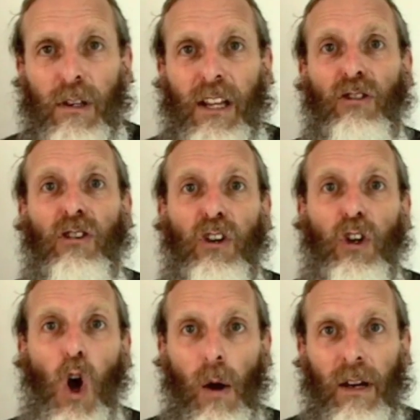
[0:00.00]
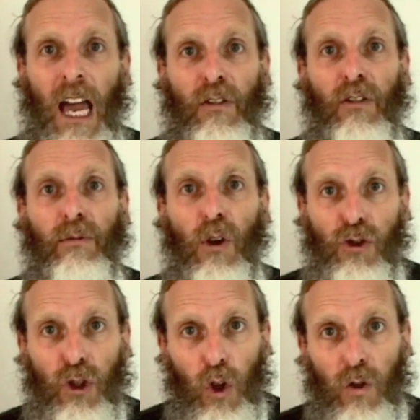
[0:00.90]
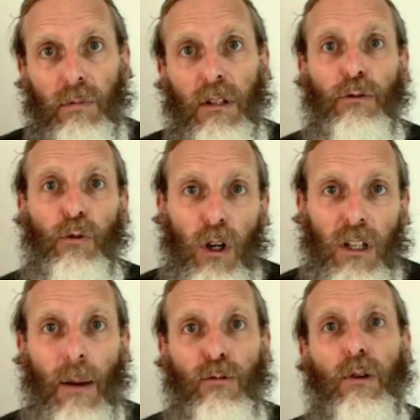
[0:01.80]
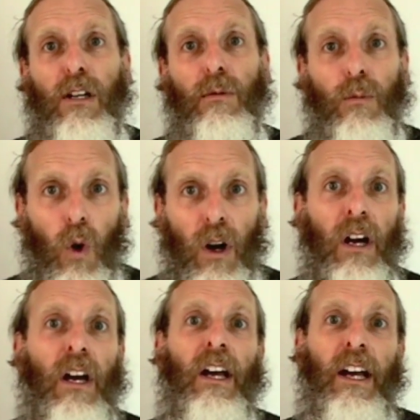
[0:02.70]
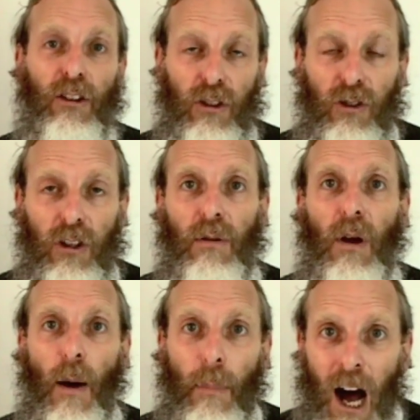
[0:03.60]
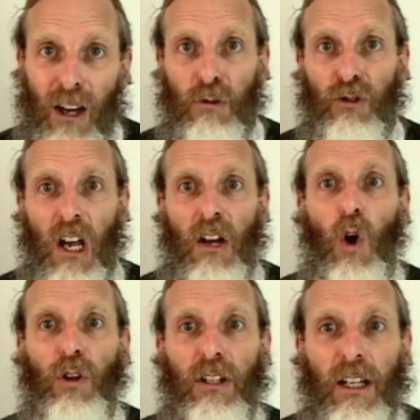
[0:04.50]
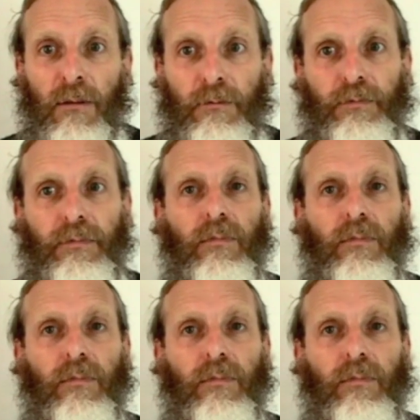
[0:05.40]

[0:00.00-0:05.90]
week, that's considered normal behavior for most children, but if 4 times a week or more is considered a possible sign of ODD.